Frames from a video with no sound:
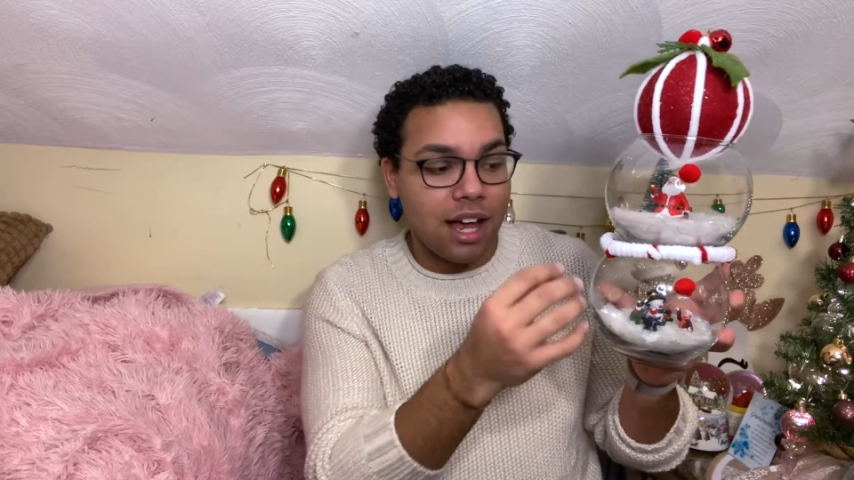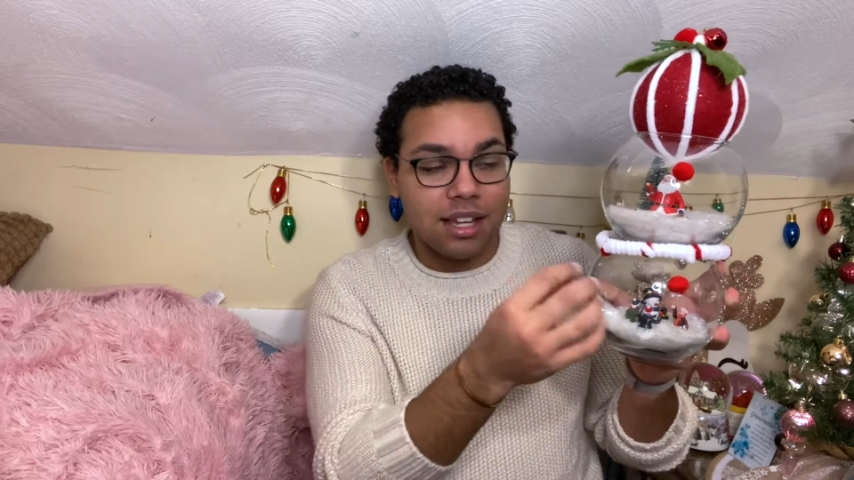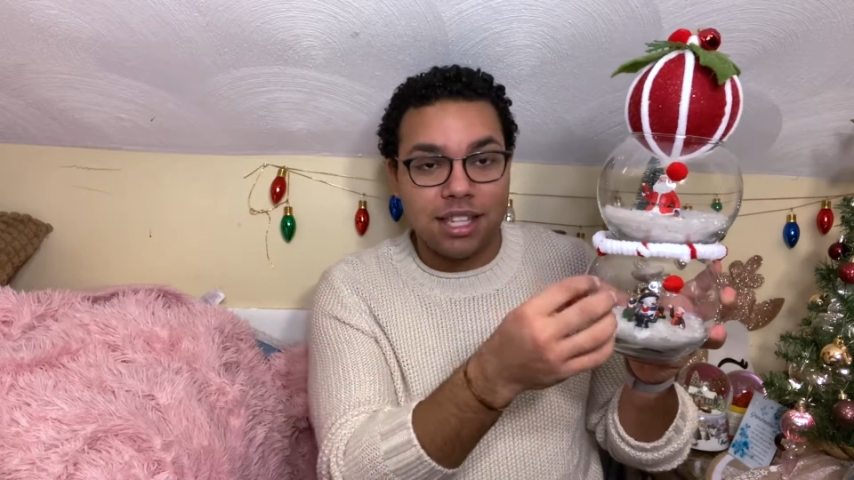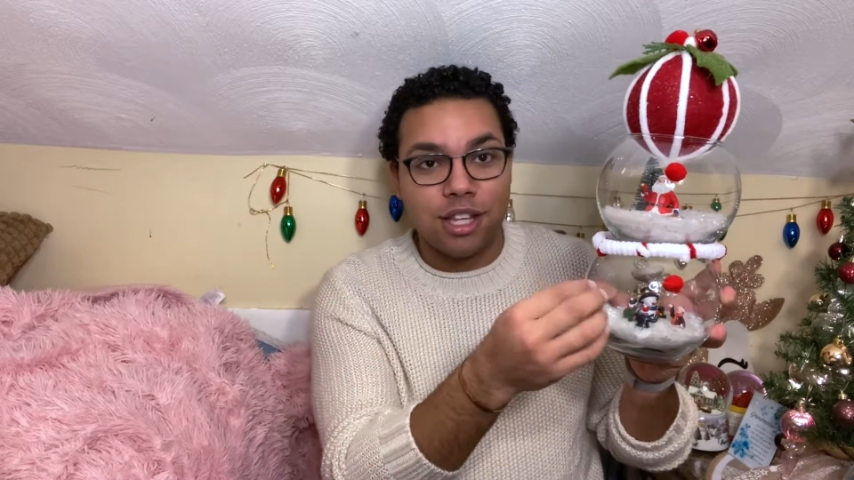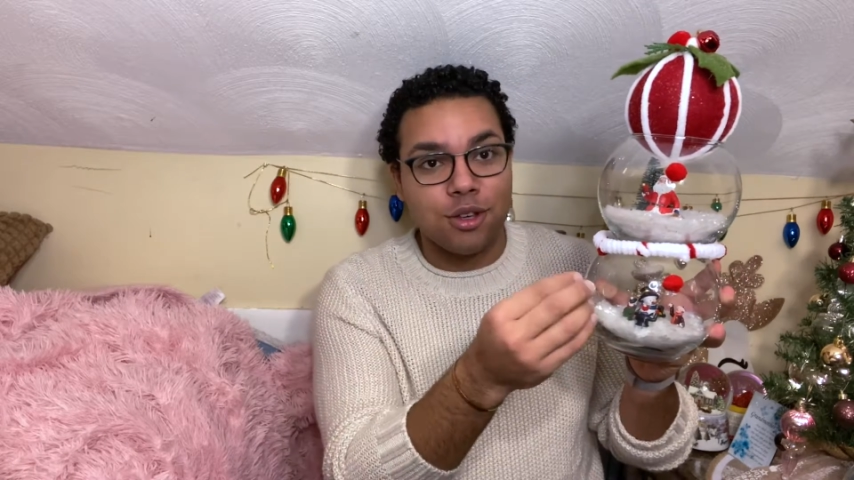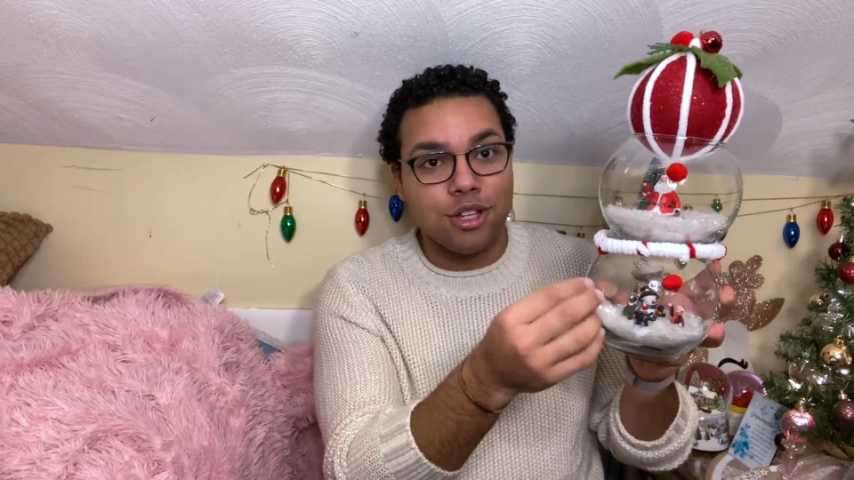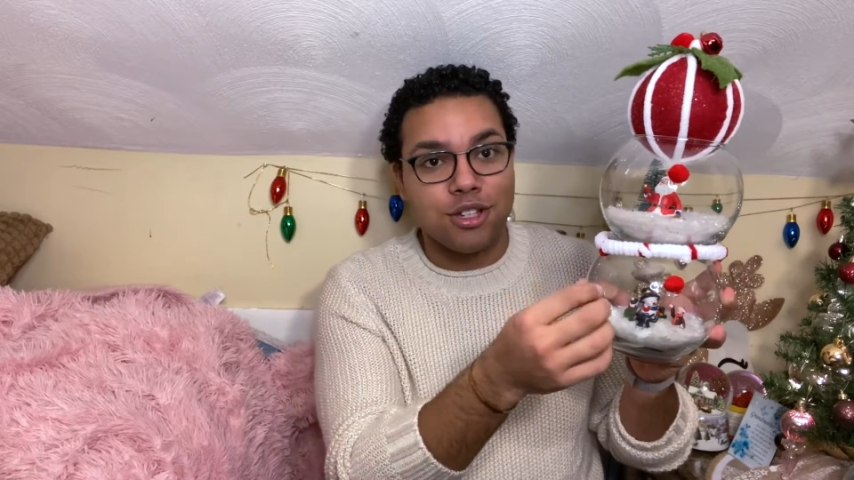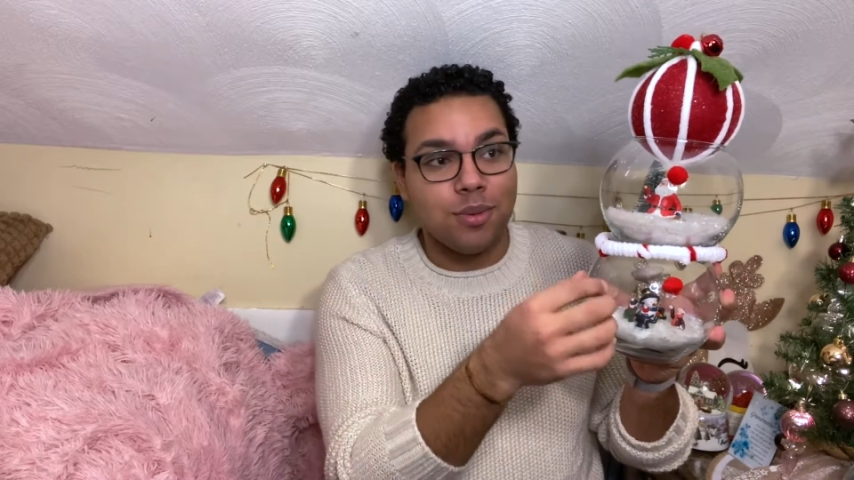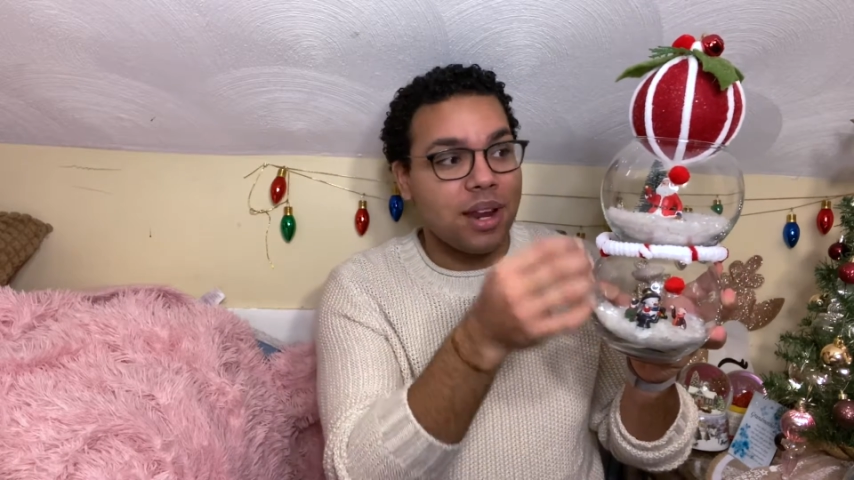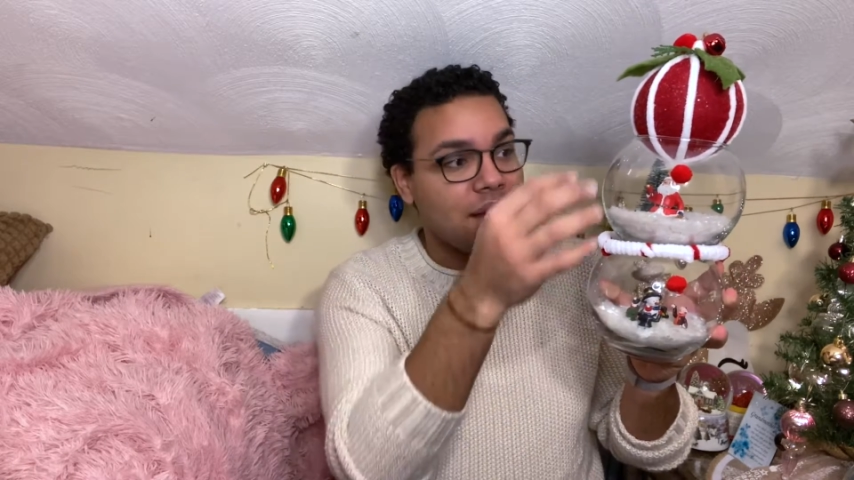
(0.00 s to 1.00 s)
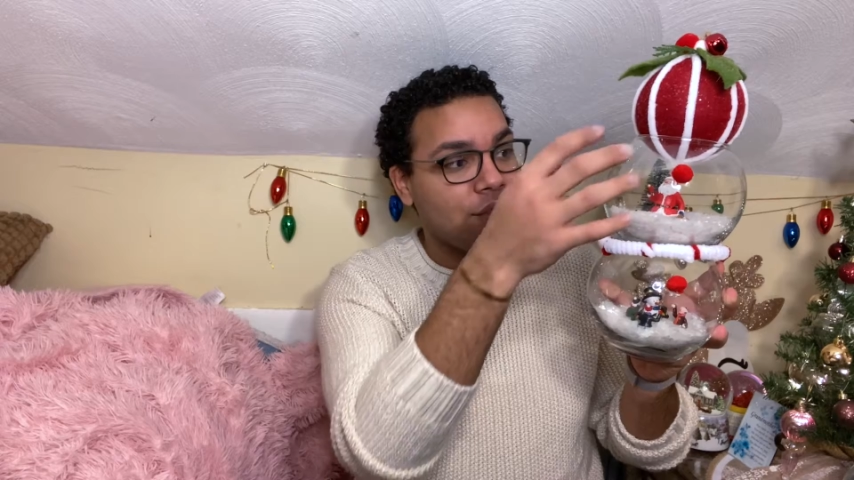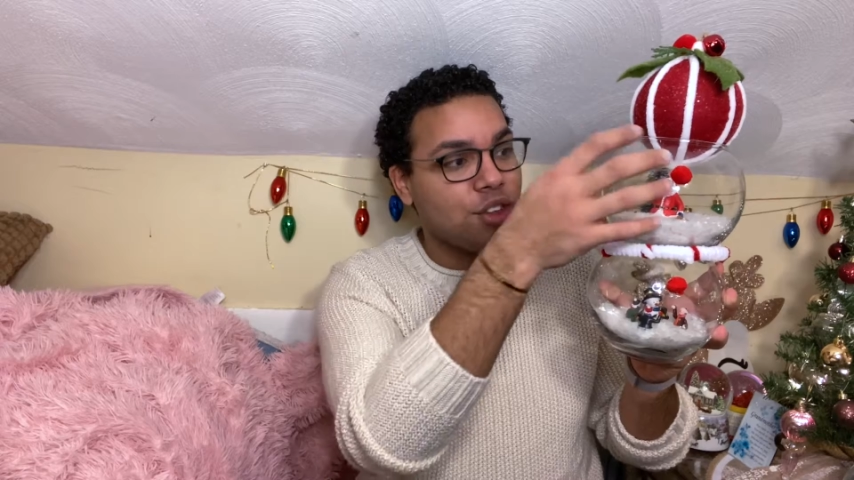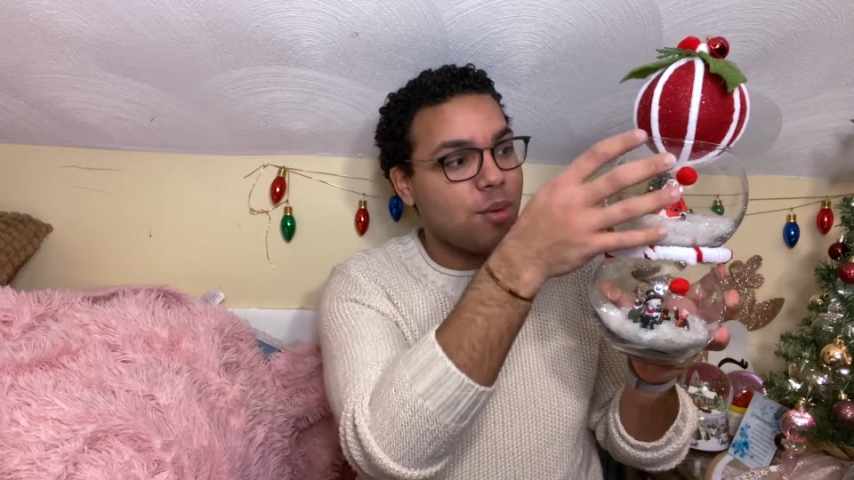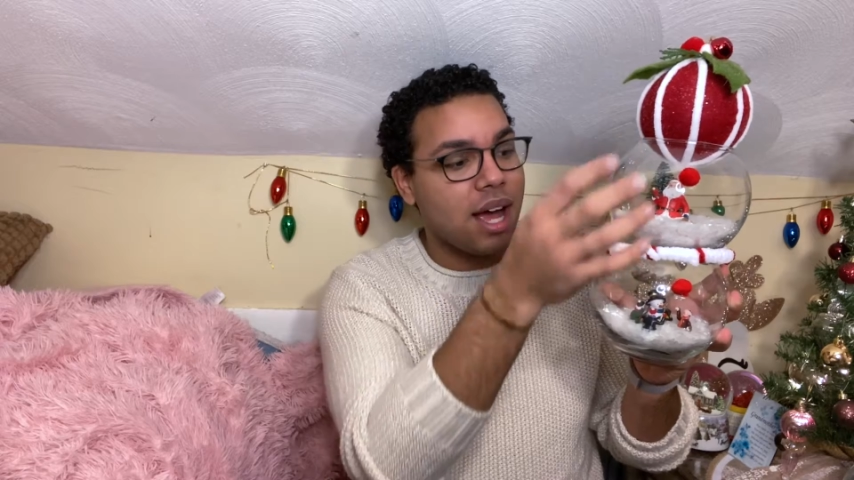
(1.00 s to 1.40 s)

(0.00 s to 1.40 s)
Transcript: Honestly, you can do whatever you